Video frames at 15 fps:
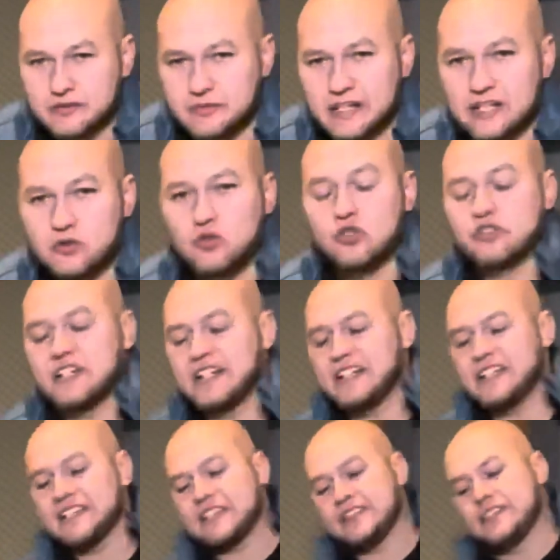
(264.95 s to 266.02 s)
And already
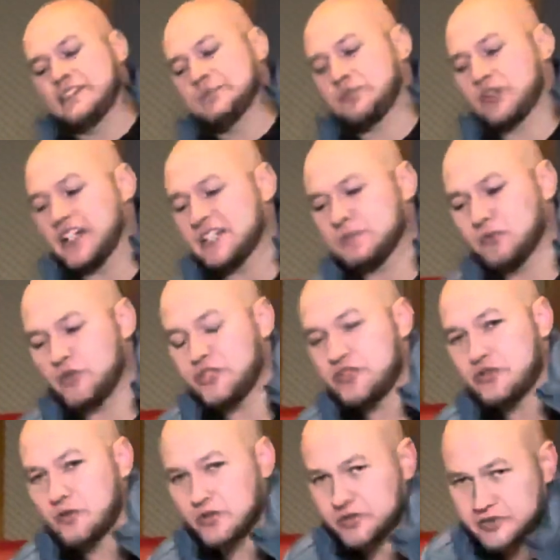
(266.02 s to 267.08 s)
at this price point,
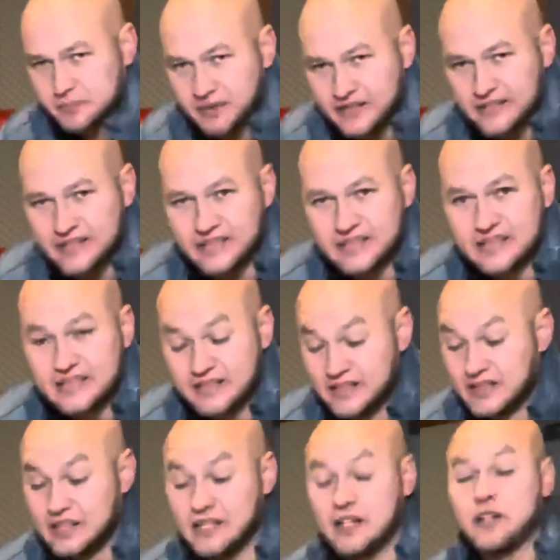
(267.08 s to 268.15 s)
you are spending
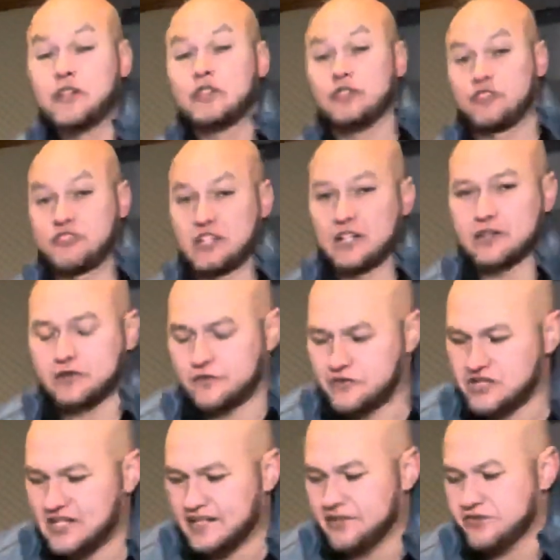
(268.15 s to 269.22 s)
a good chunk of
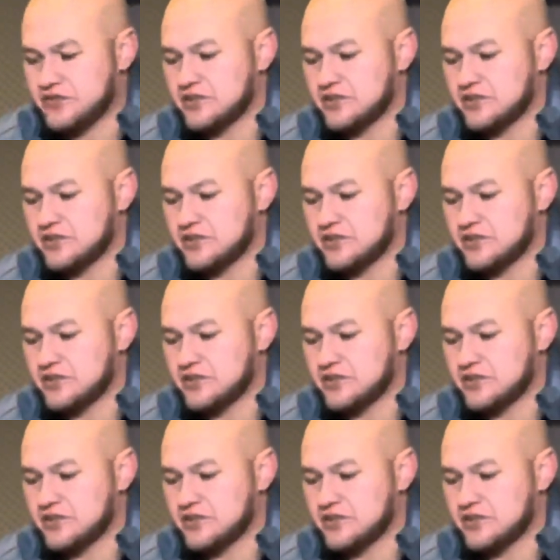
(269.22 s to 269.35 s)
change.